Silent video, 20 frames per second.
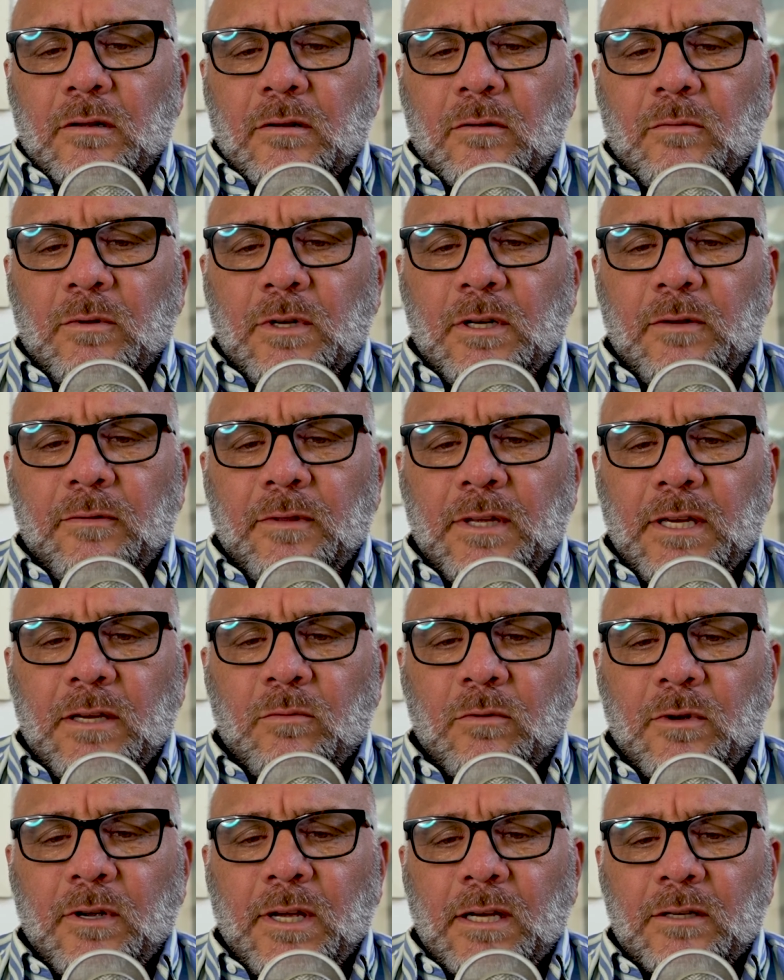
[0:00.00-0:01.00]
what if they
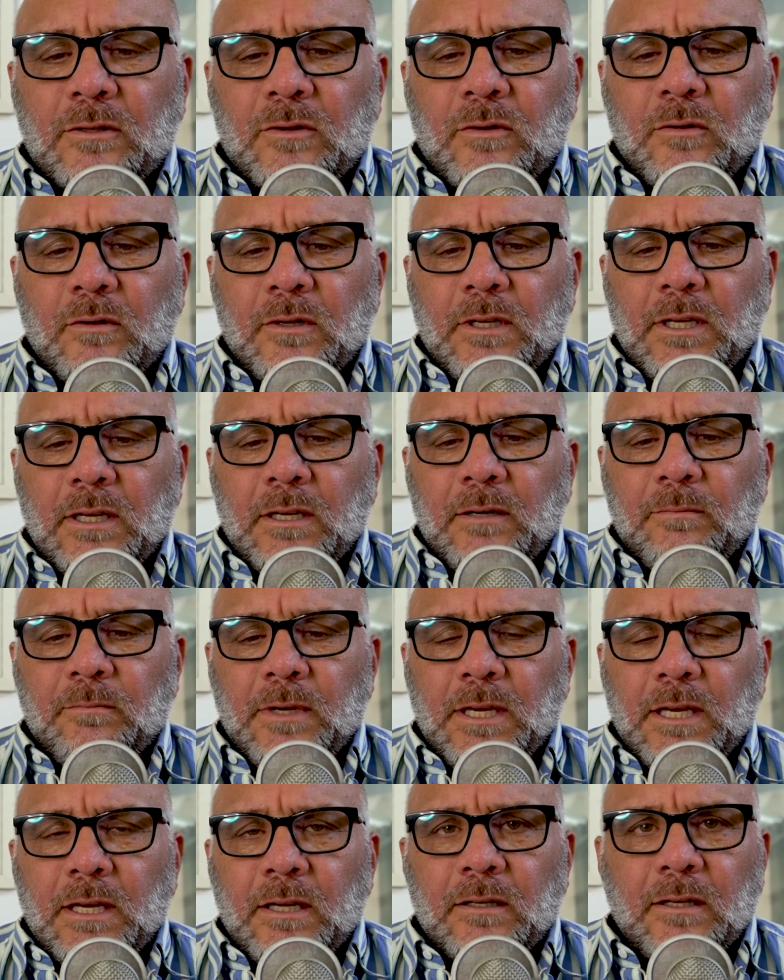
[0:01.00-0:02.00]
were actually
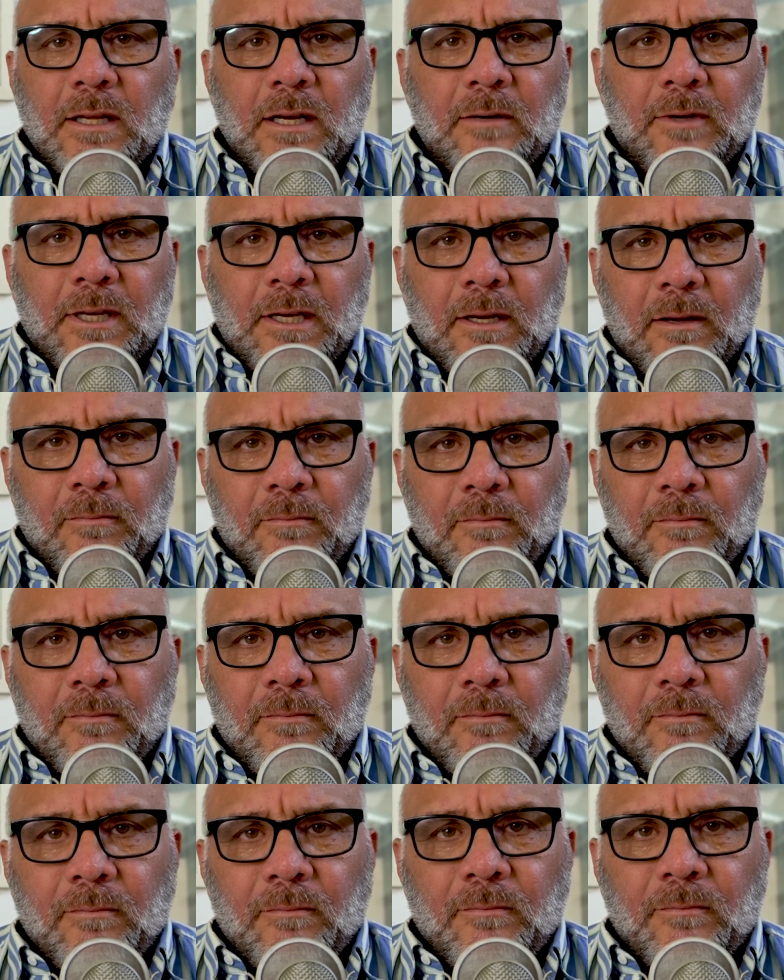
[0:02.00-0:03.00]
being loving
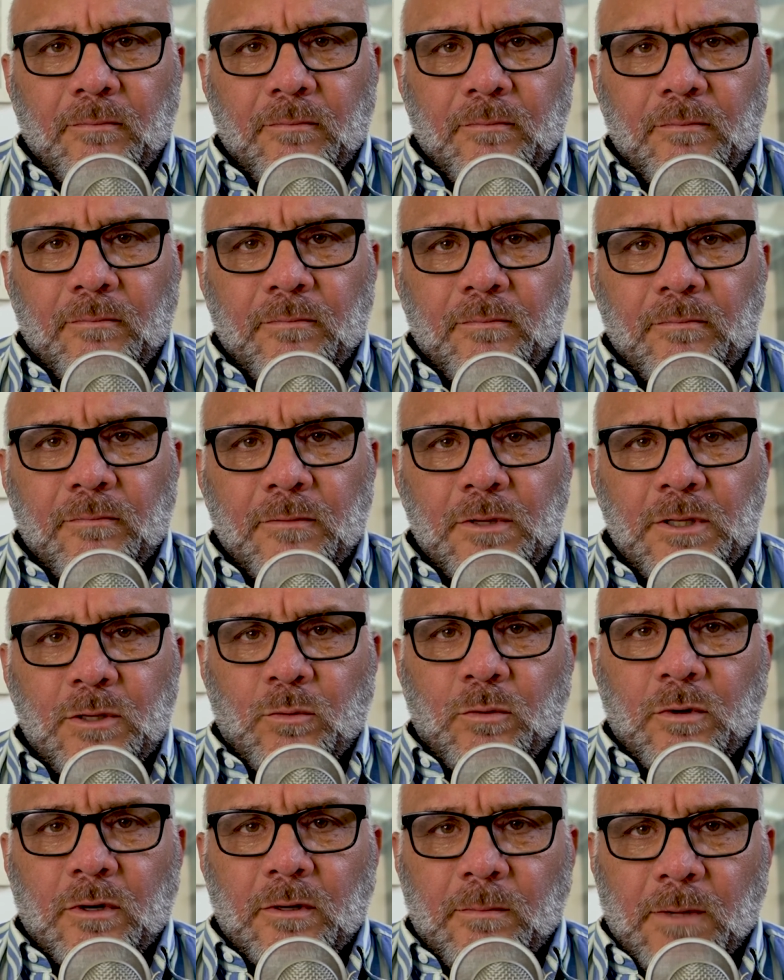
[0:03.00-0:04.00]

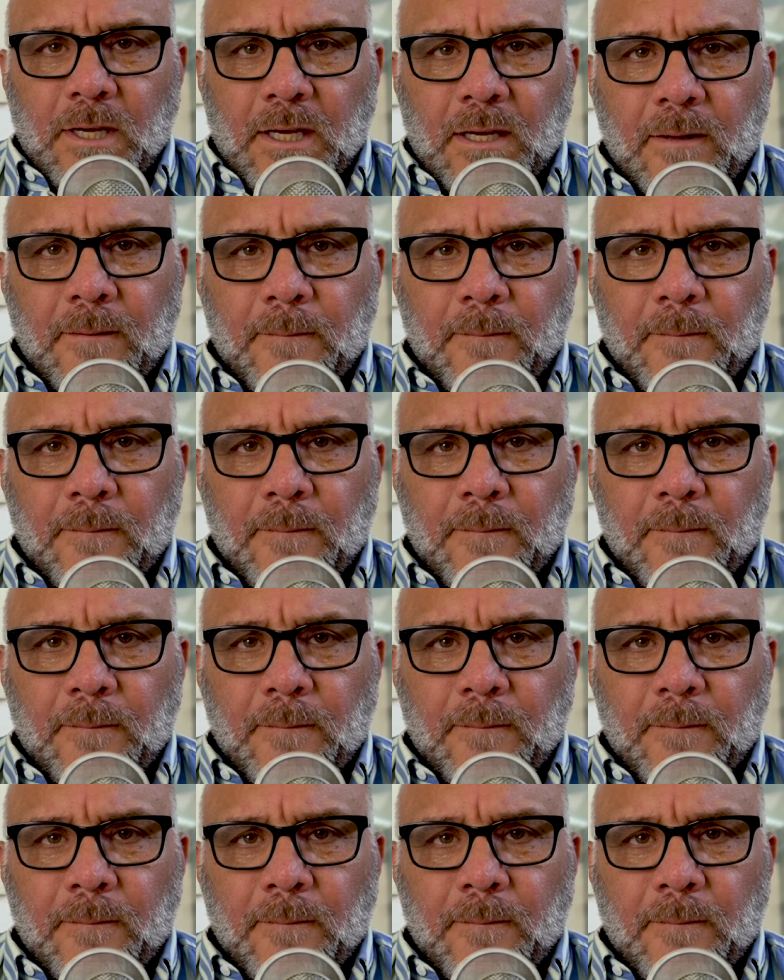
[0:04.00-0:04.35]
toward me?